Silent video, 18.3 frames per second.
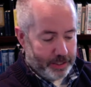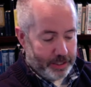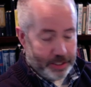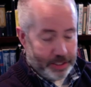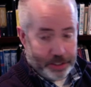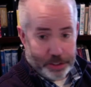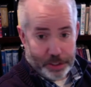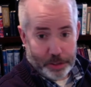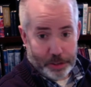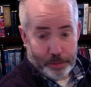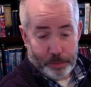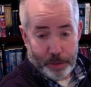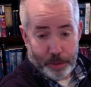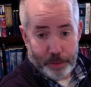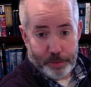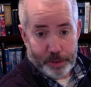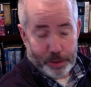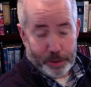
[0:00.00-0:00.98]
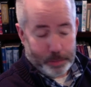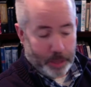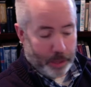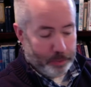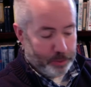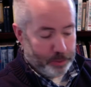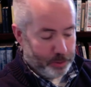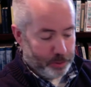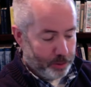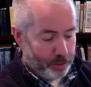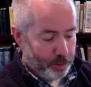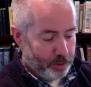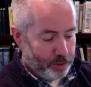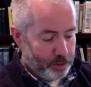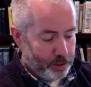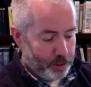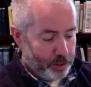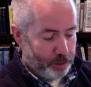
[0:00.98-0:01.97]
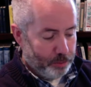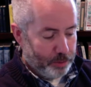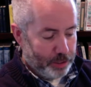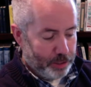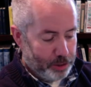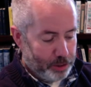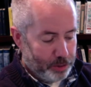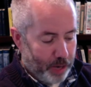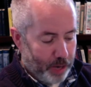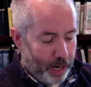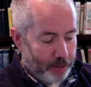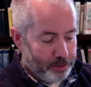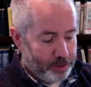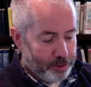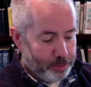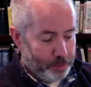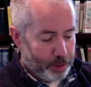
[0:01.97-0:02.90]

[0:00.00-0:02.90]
is a reference Bible, you'll notice that when he drives the